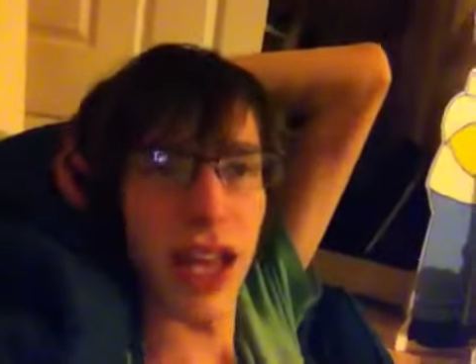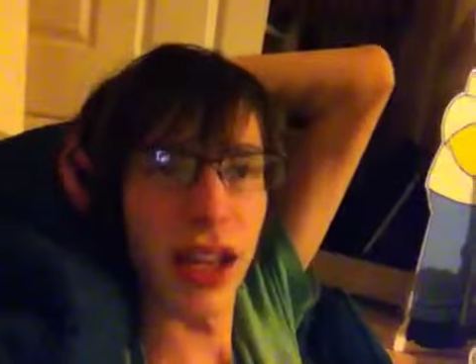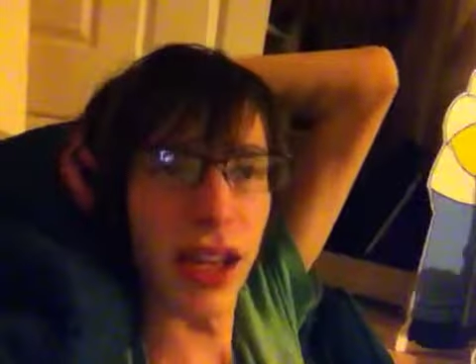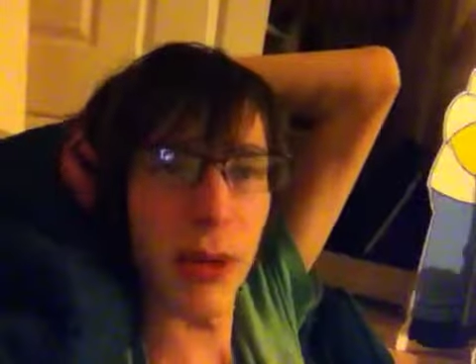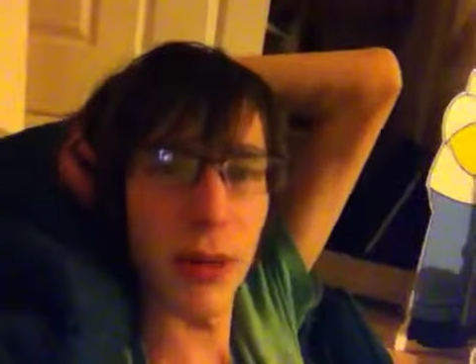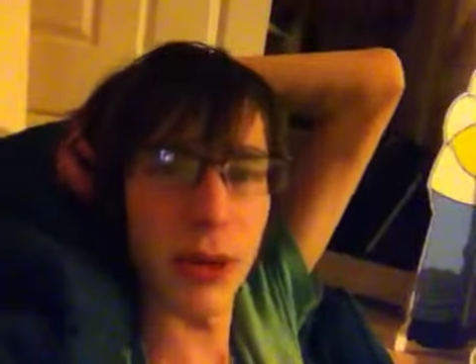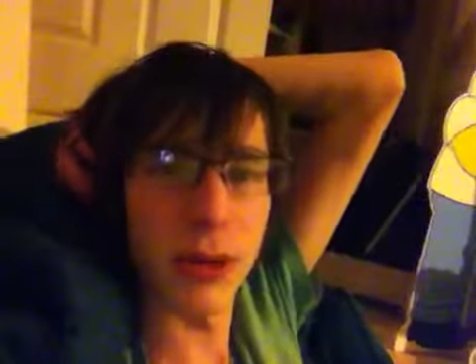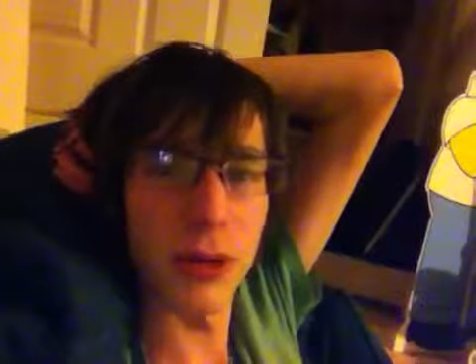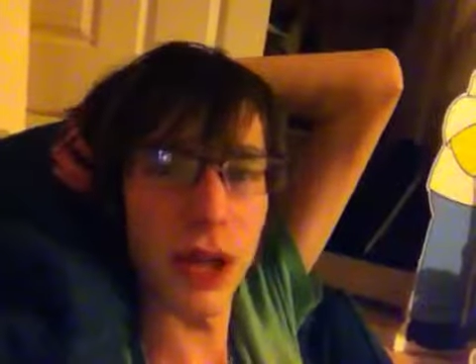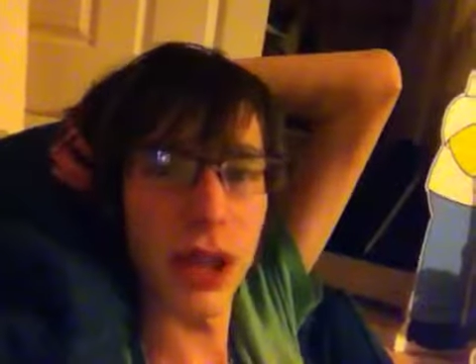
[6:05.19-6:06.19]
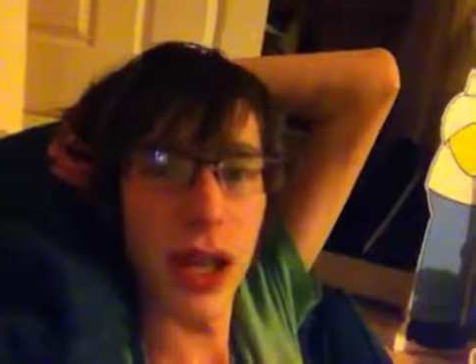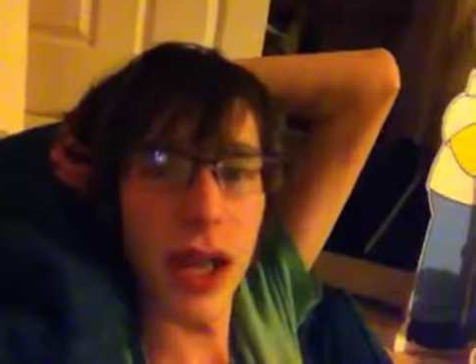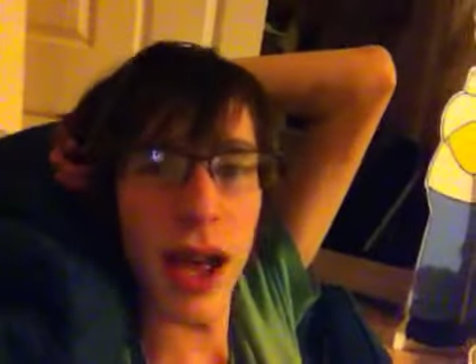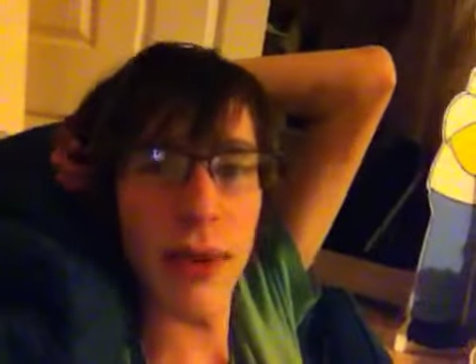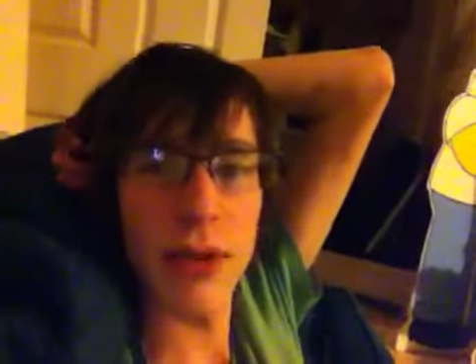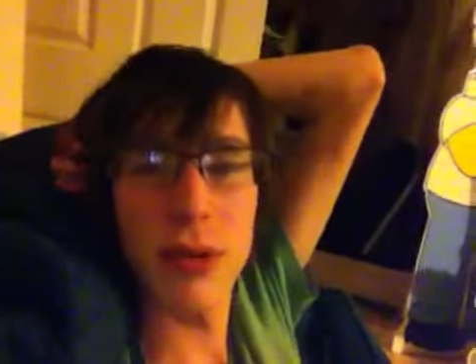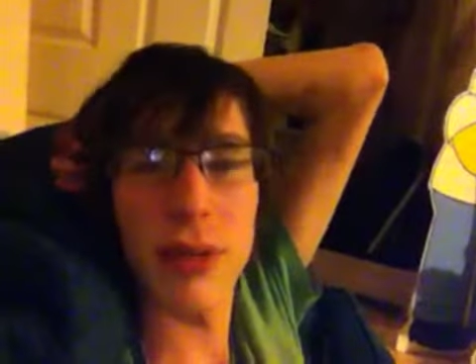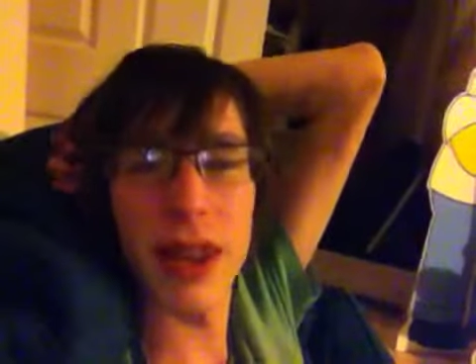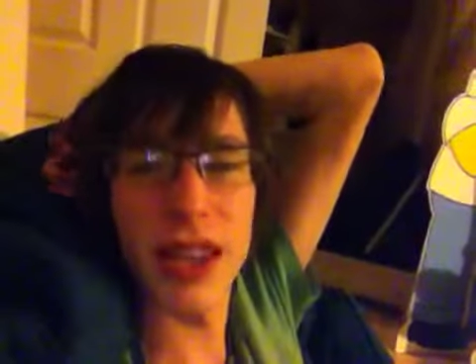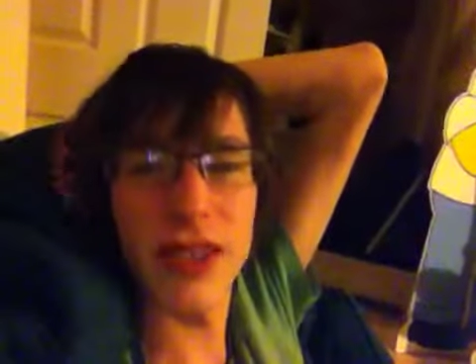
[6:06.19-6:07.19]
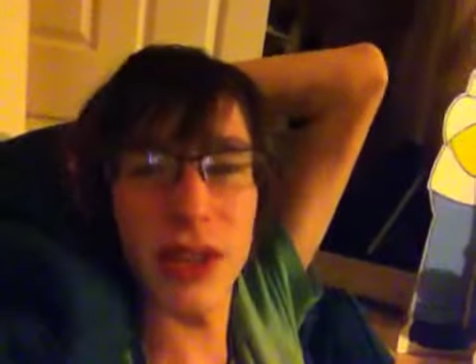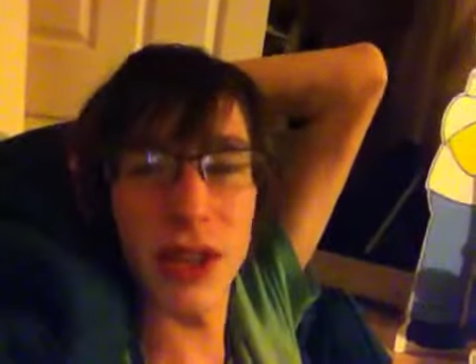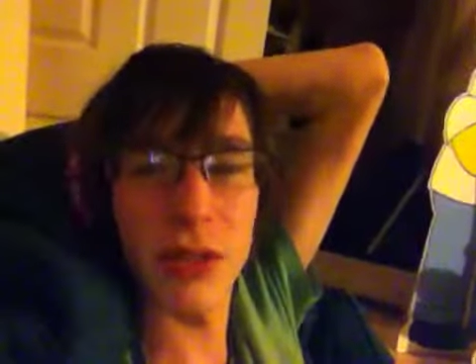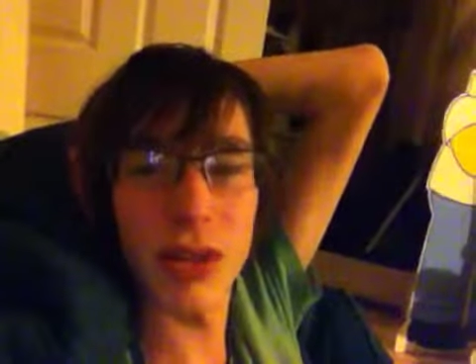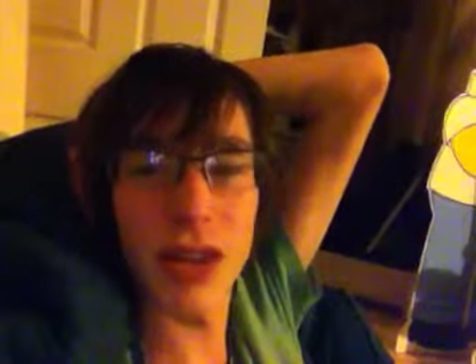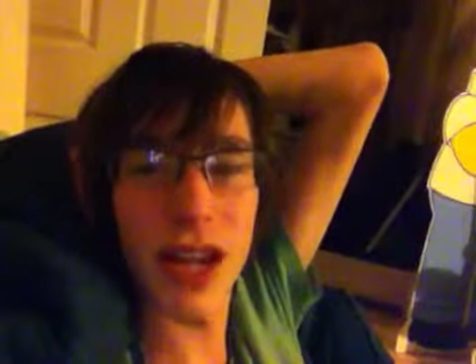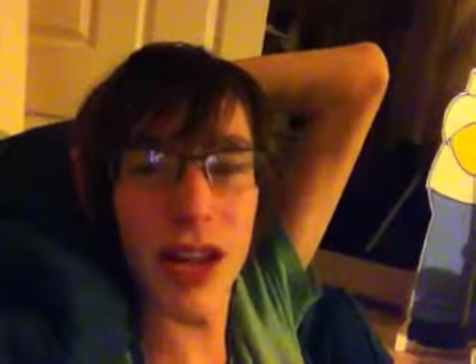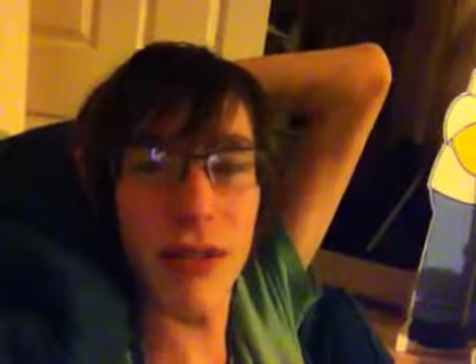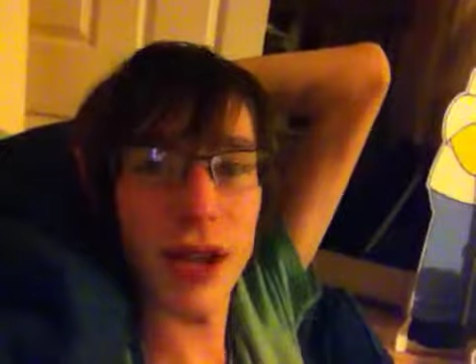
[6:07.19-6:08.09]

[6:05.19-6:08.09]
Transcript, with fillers: Nah, I'll post one. I'll post one of my less funnier ones that I have.